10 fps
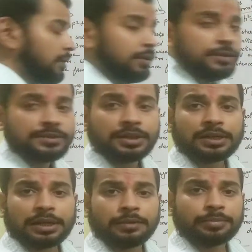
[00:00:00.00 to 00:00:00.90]
straight
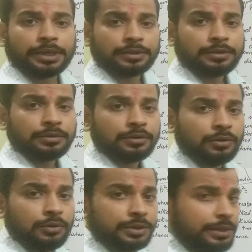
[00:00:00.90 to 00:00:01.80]
line path.
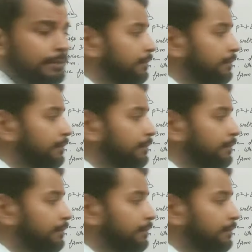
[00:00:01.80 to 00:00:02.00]
Okay.